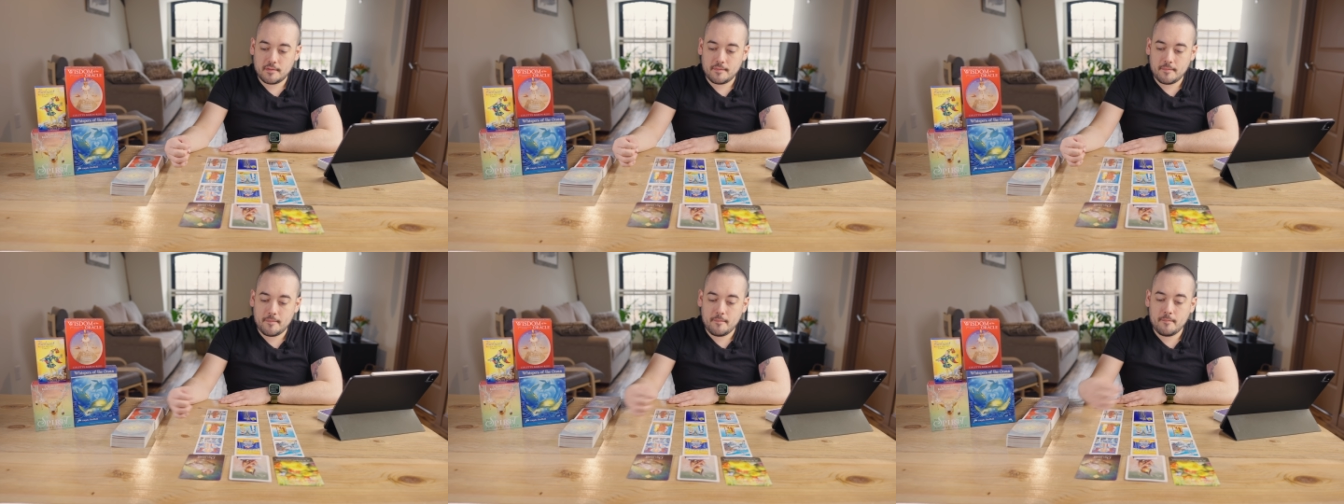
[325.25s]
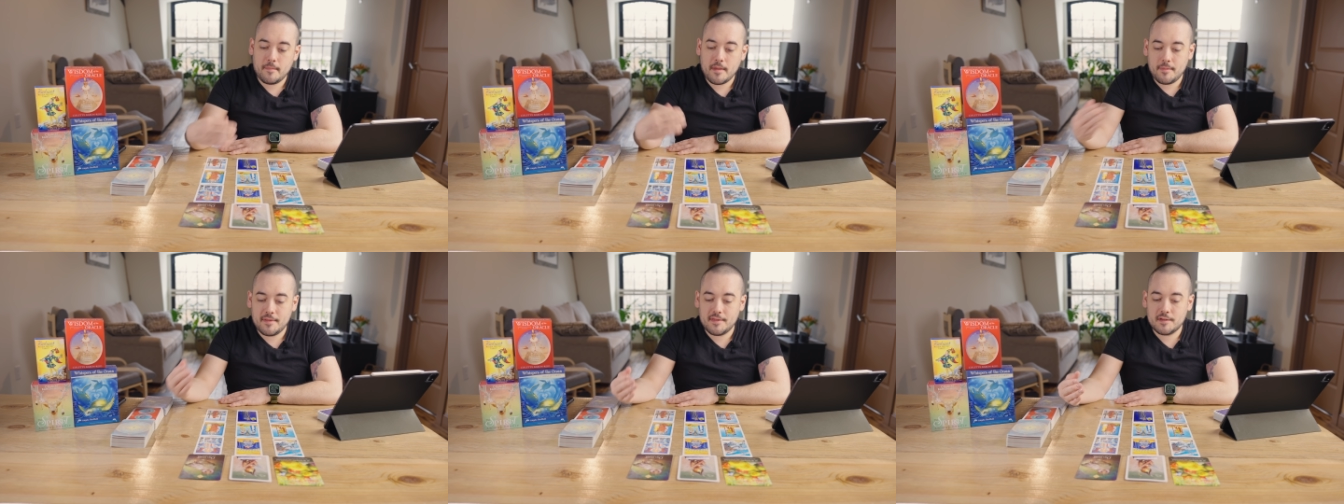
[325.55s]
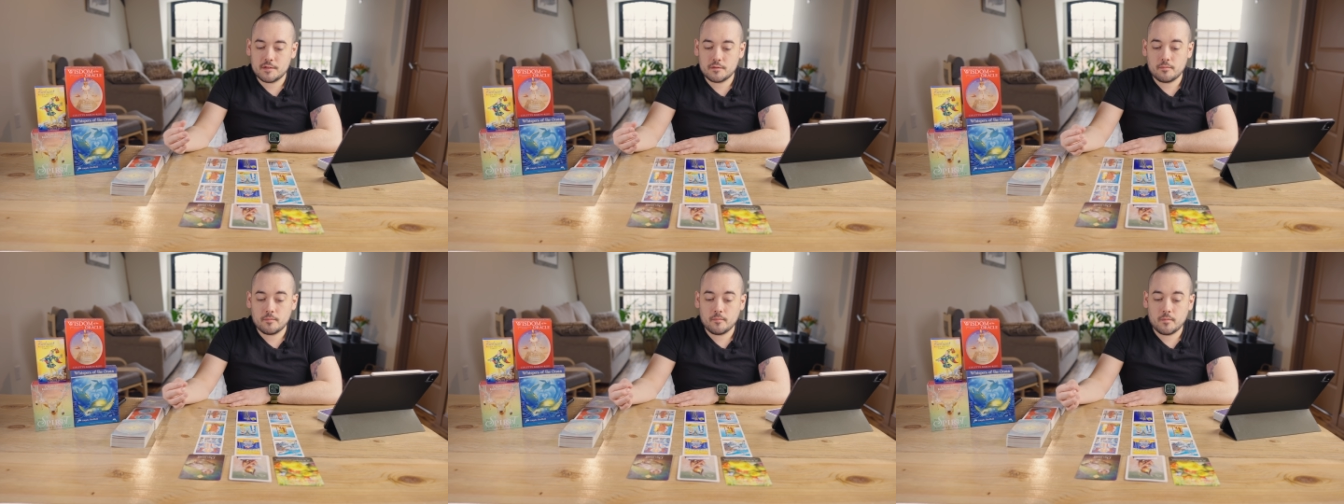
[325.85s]
Maybe
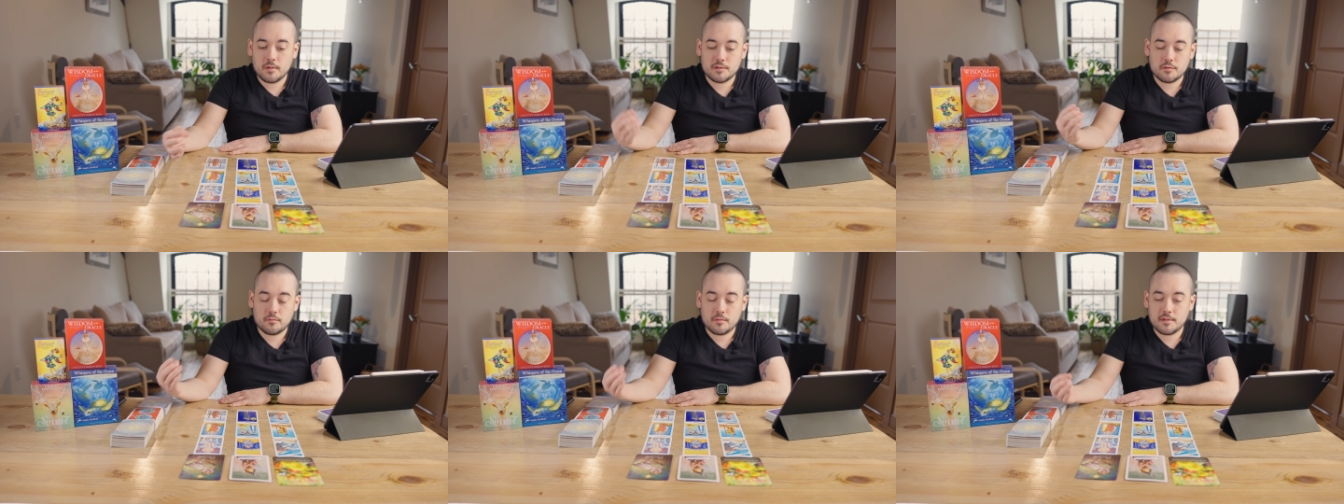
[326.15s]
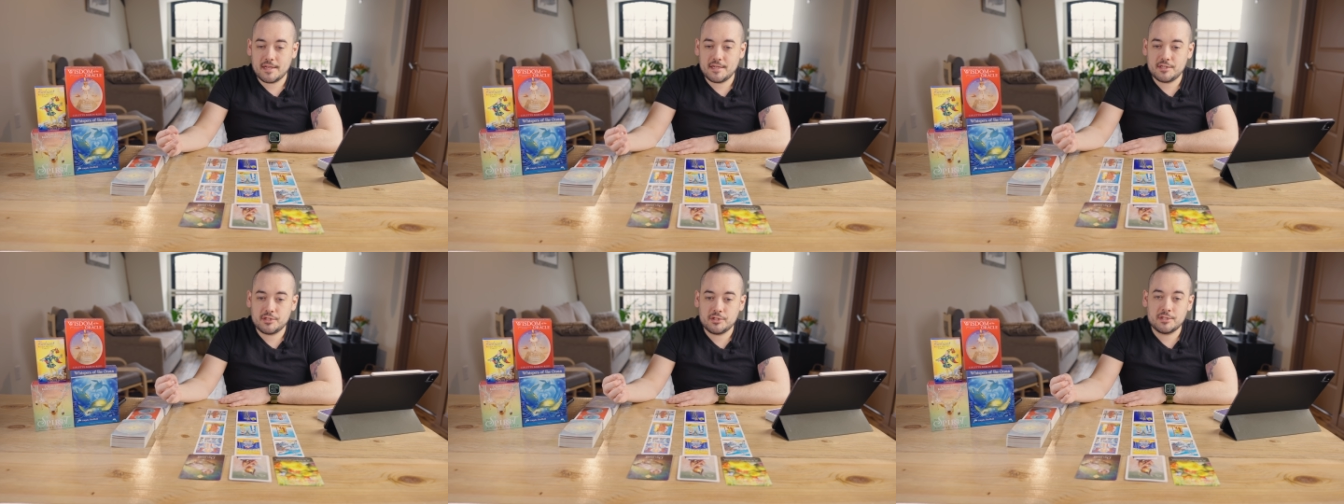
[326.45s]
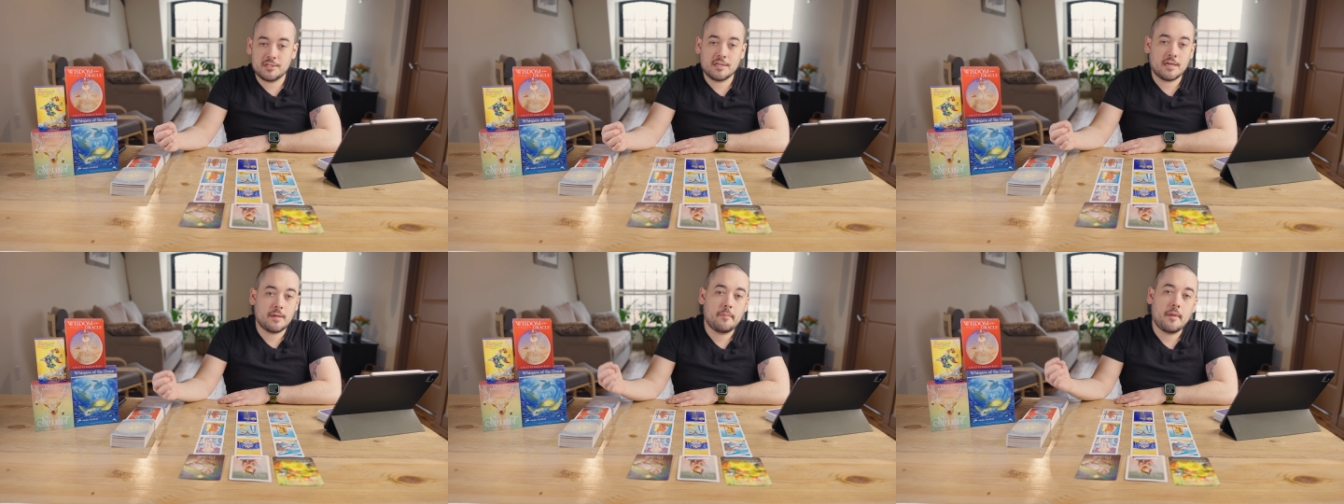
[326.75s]
this was a
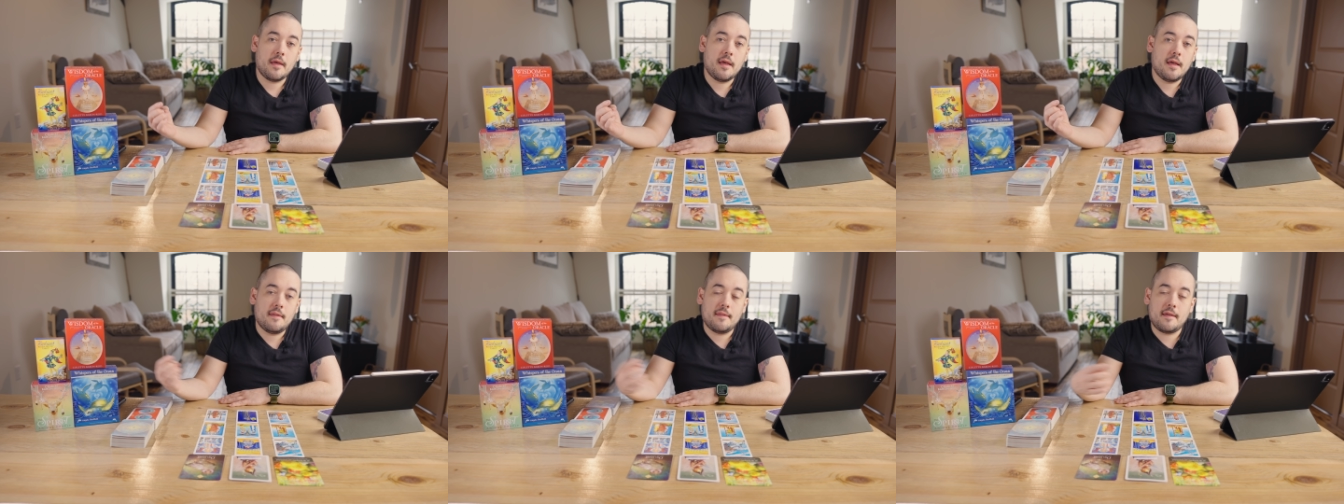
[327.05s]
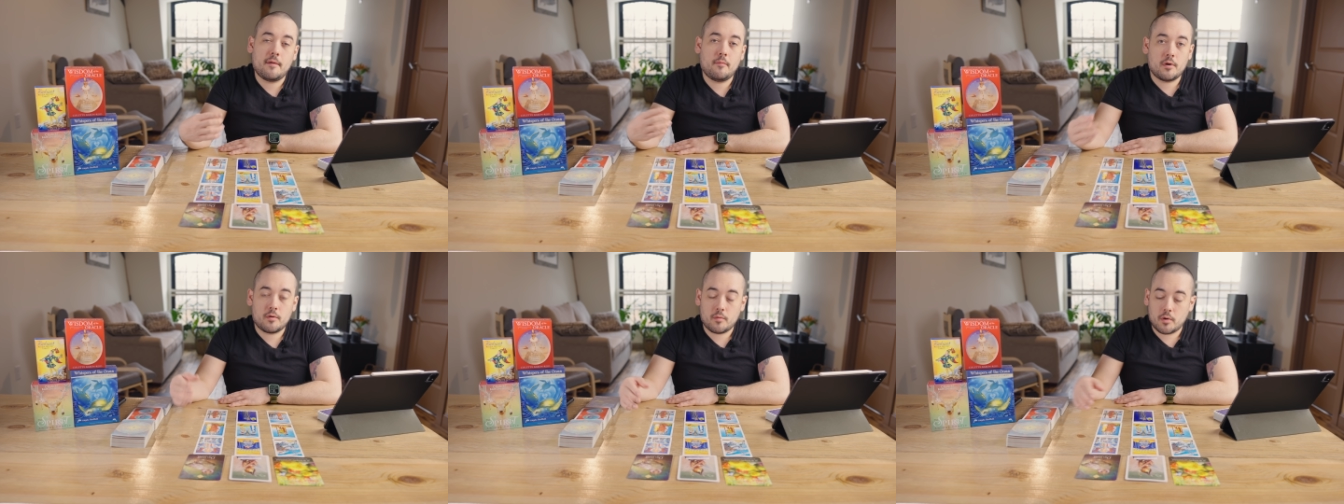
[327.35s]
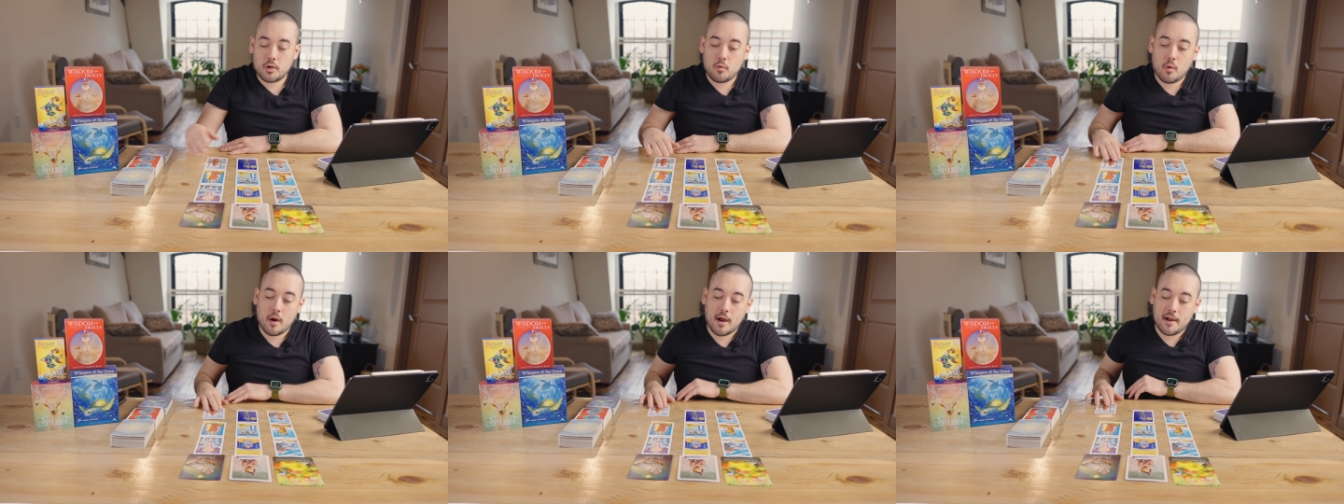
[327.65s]
relationship that would have
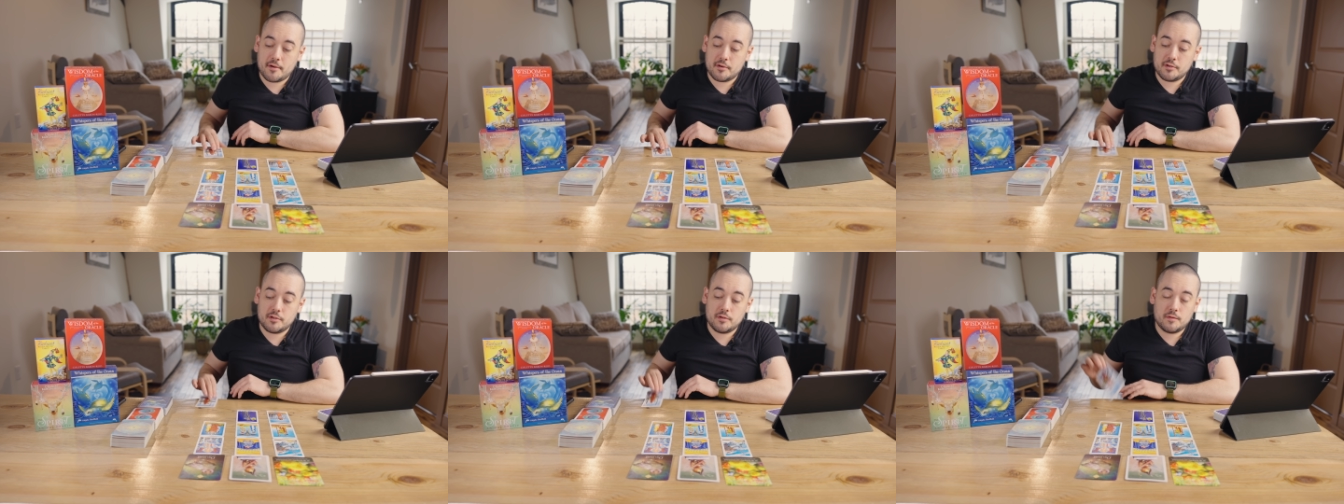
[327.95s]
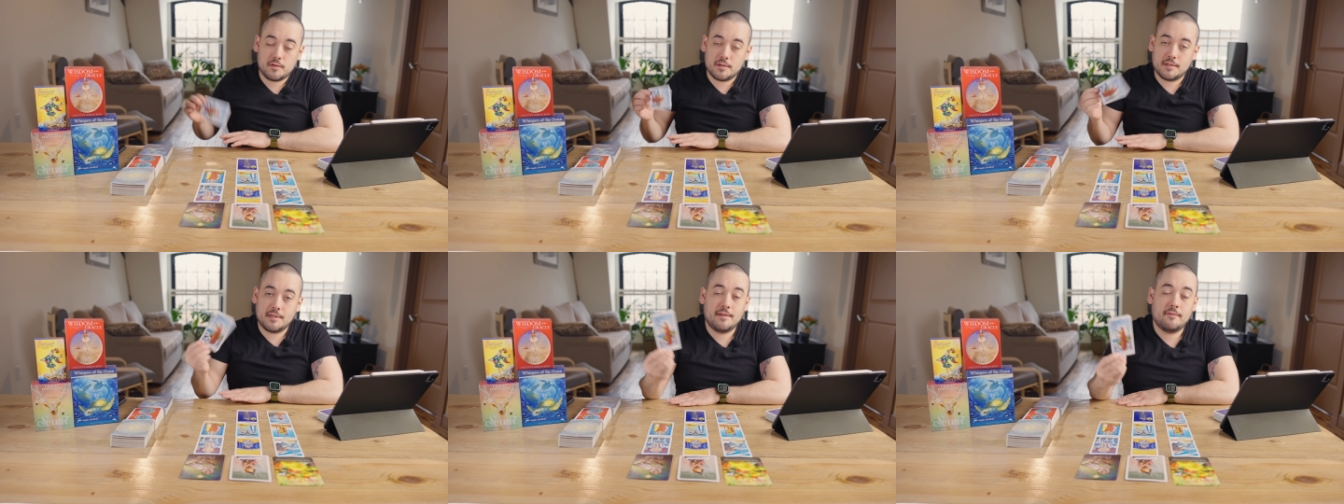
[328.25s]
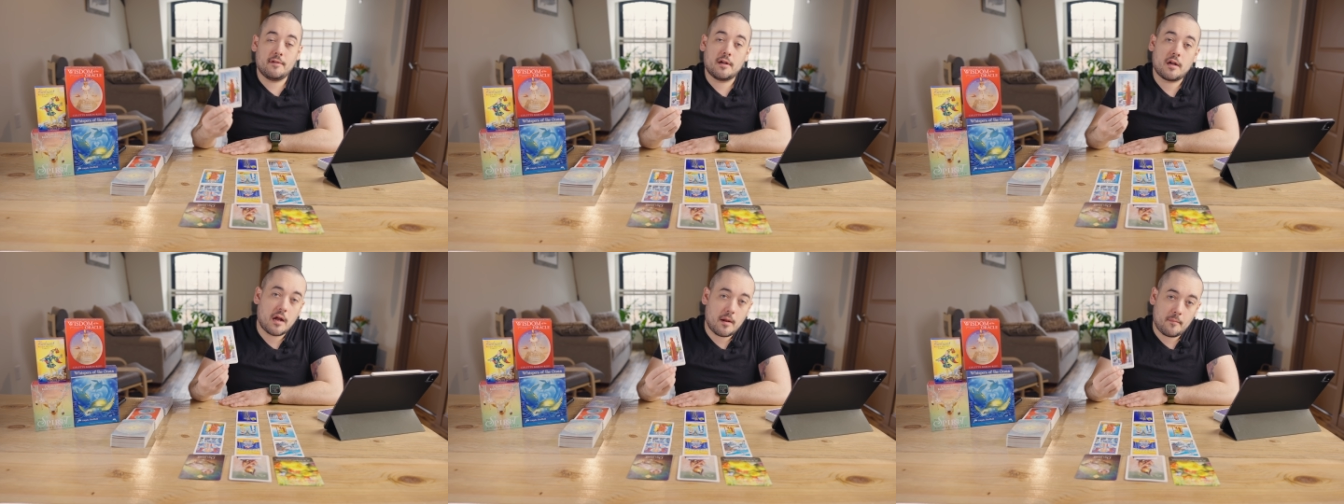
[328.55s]
required you to leave
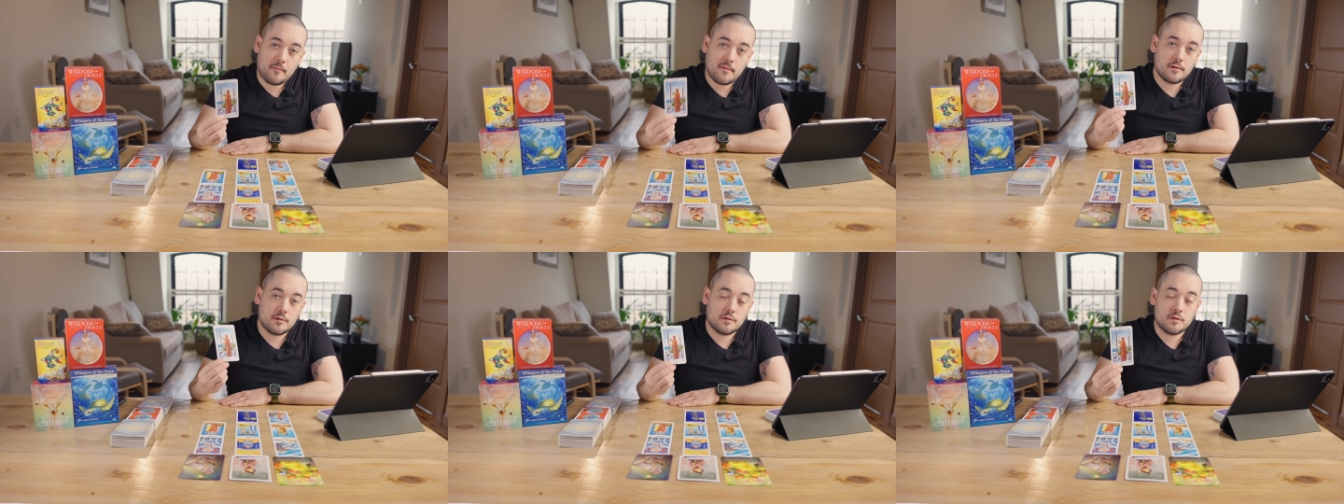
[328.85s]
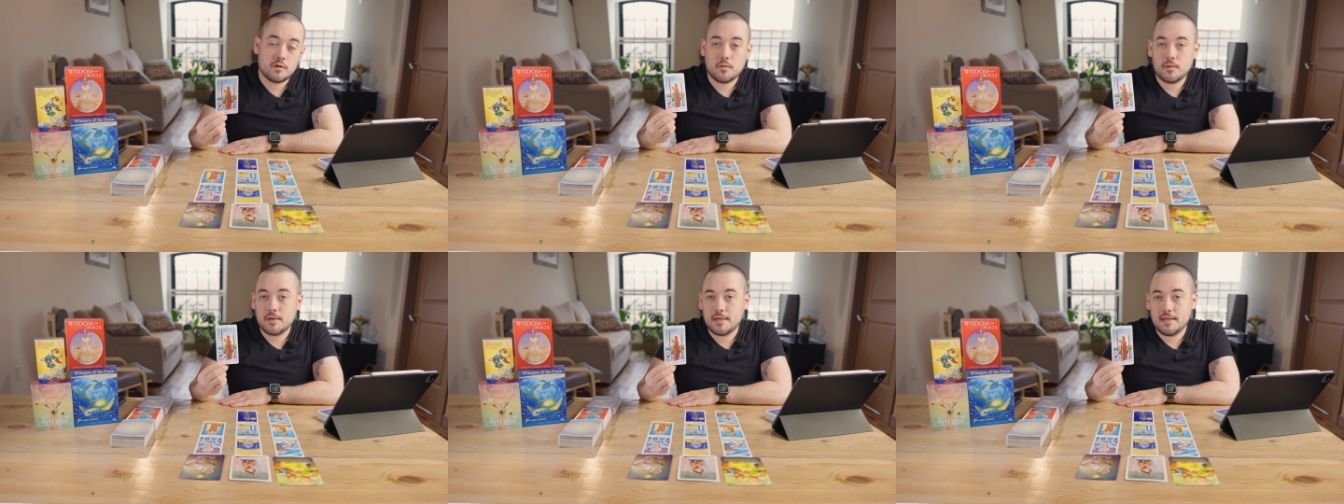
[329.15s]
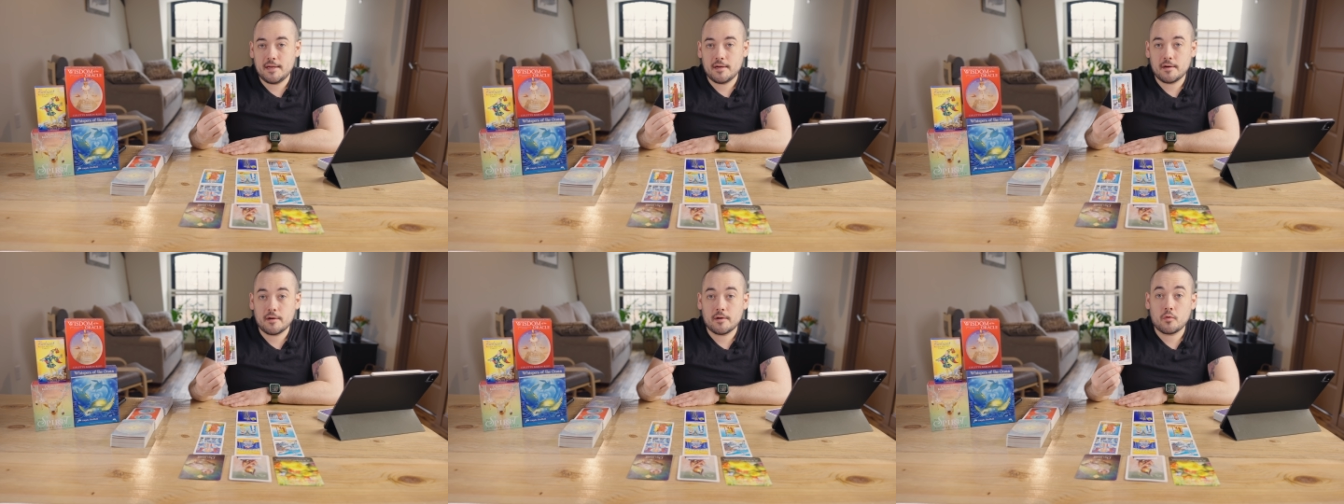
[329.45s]
a comfort zone
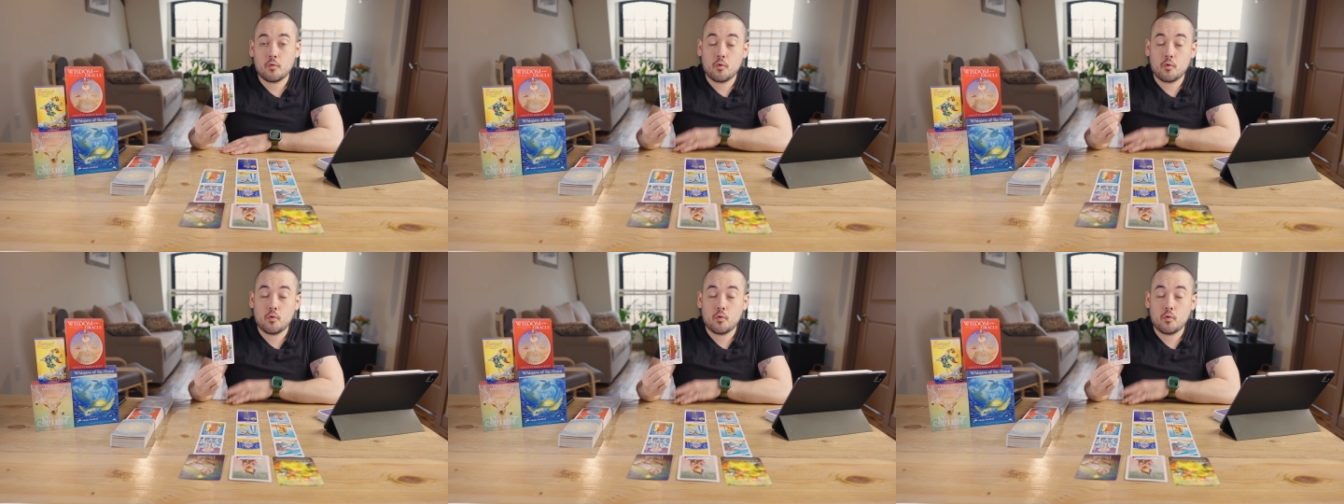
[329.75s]
here,